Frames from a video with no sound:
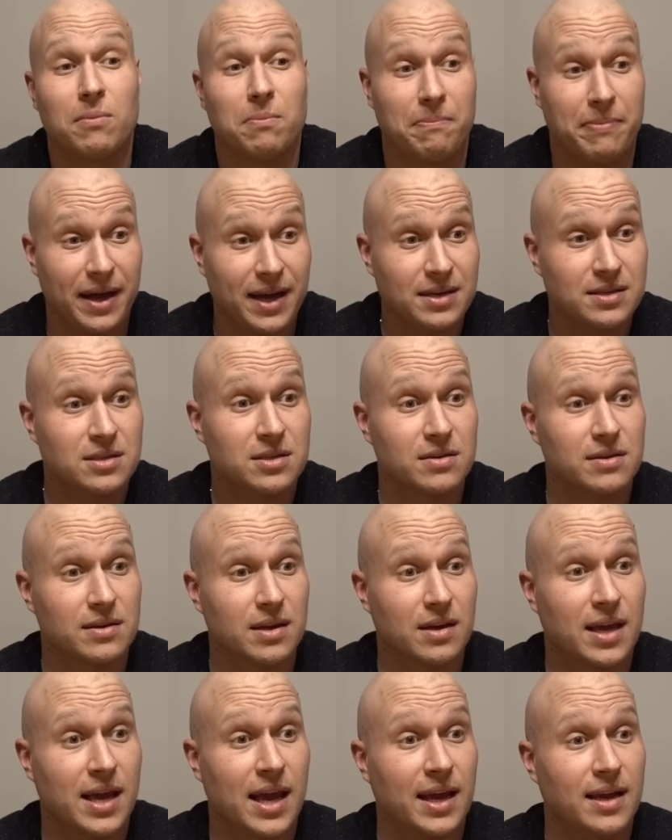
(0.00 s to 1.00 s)
back to
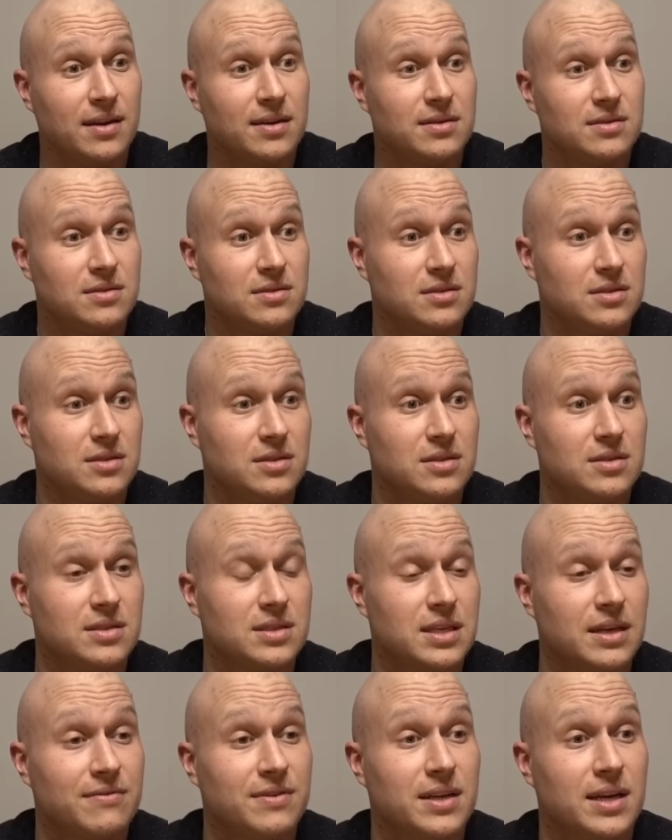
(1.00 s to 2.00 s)
the Canon
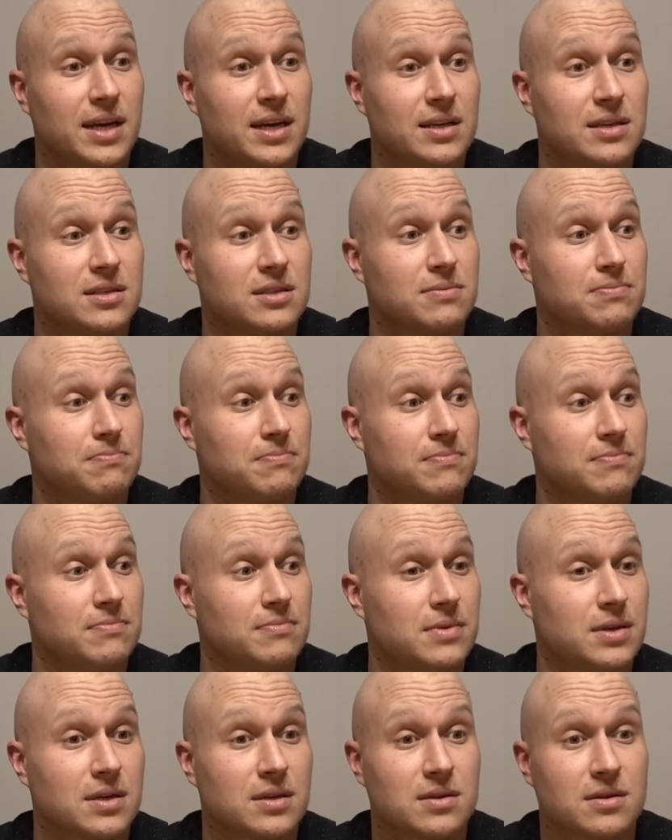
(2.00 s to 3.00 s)
G7X
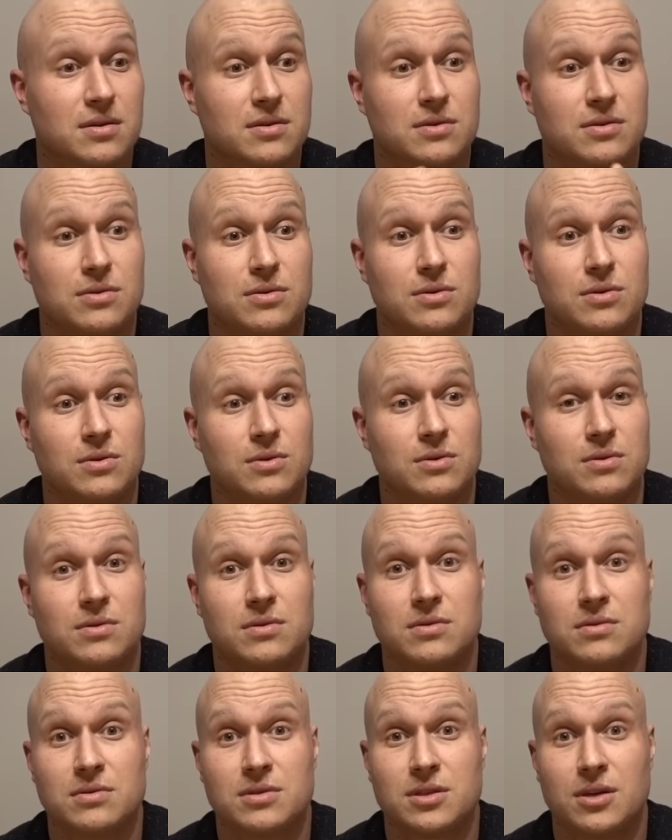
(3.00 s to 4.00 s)
Mark II.
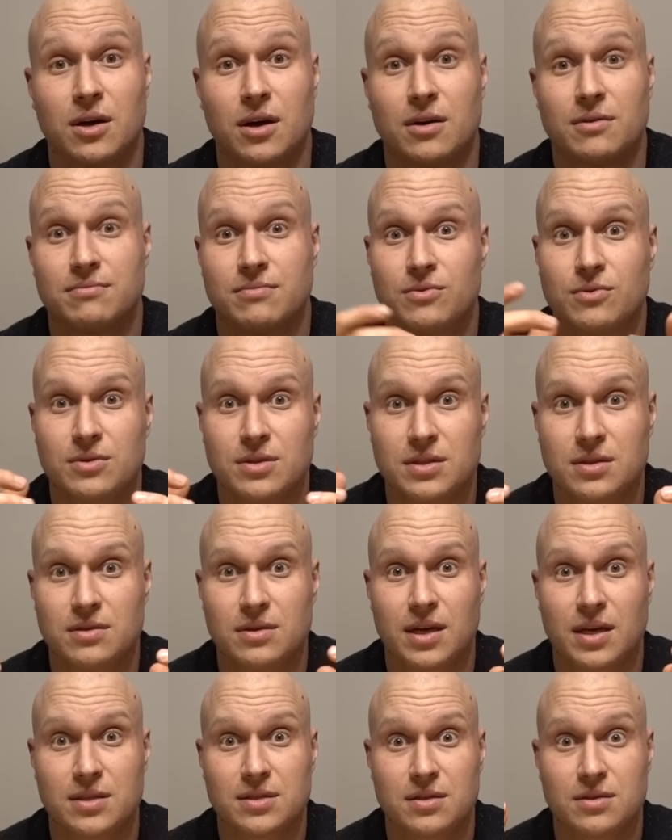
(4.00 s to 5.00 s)
So we'll see you
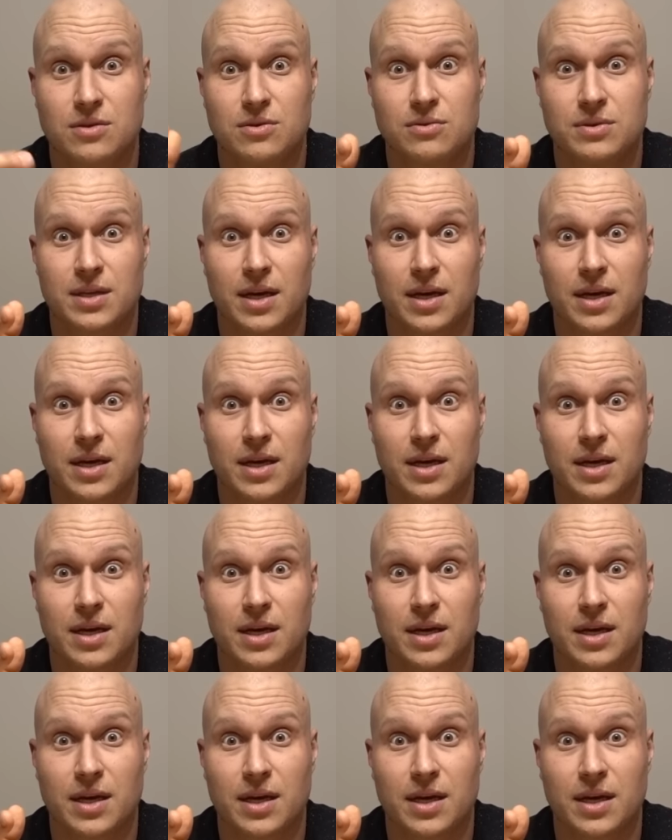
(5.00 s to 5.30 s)
guys in 2